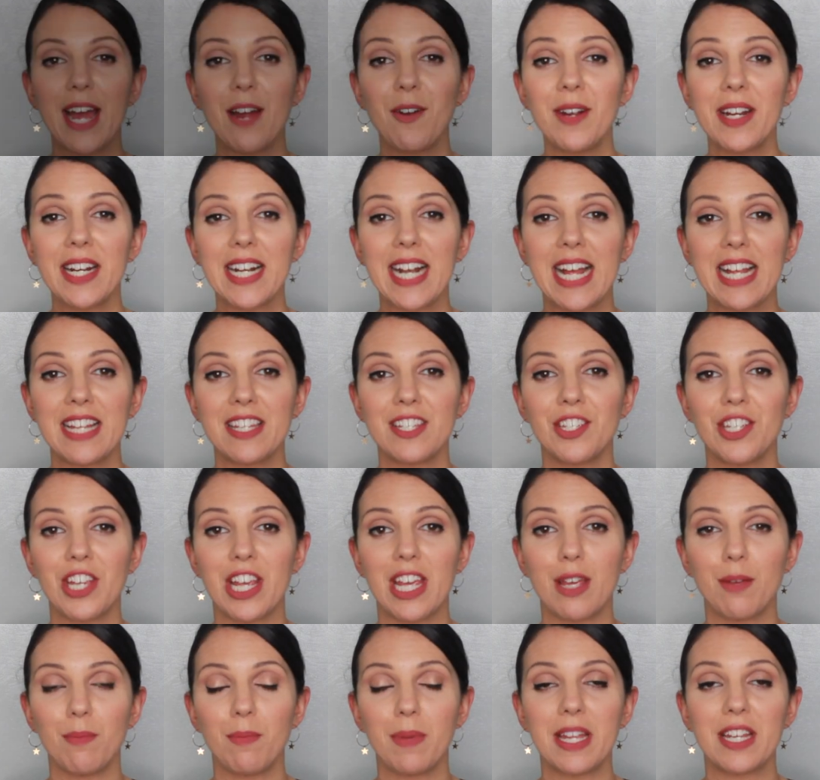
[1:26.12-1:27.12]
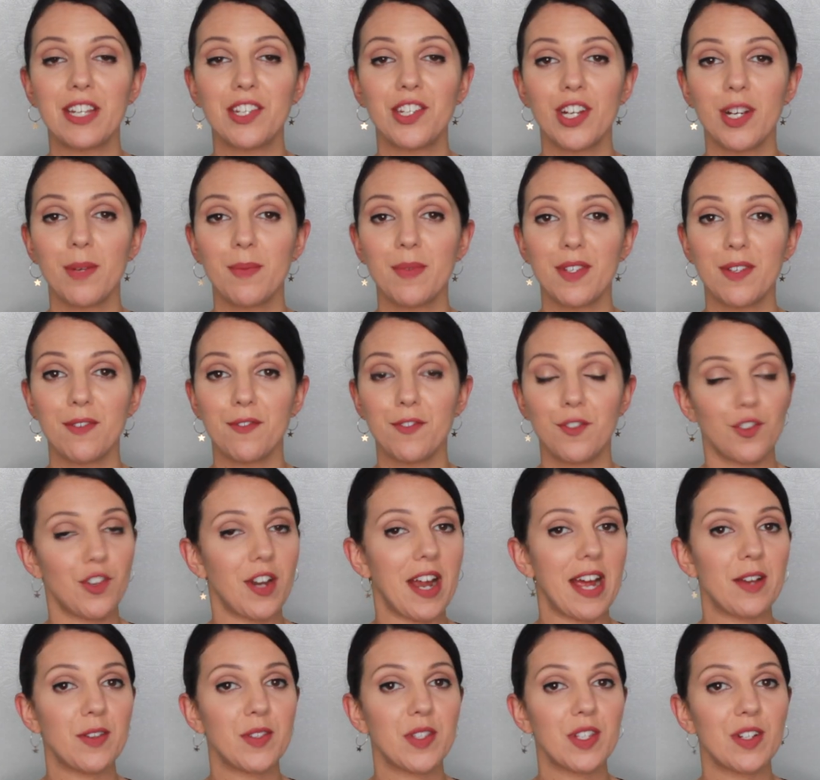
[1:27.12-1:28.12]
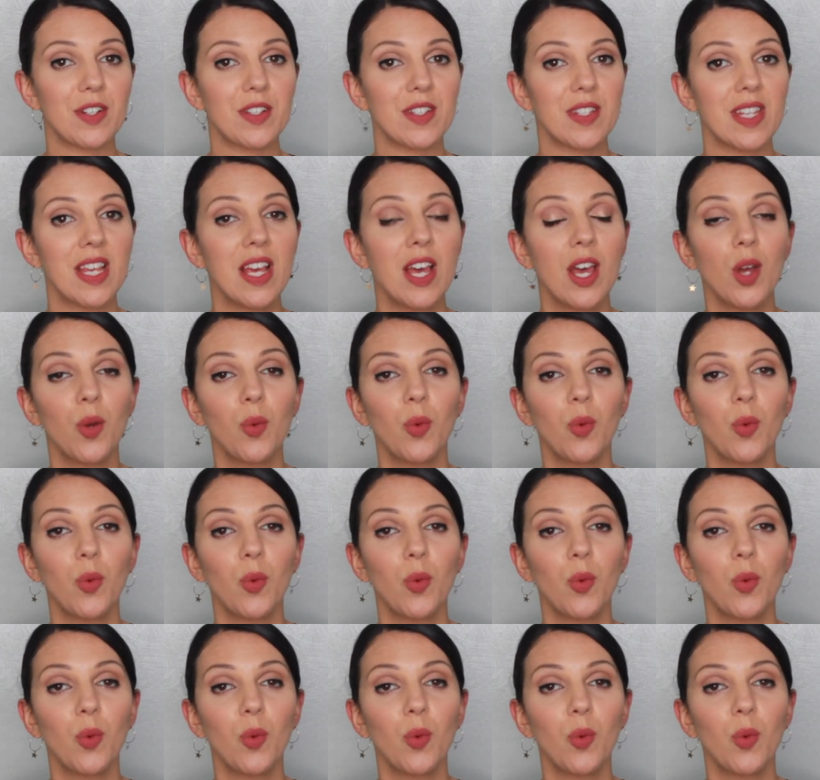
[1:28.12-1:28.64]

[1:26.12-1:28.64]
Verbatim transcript: hourglass shape, in terms of trousers,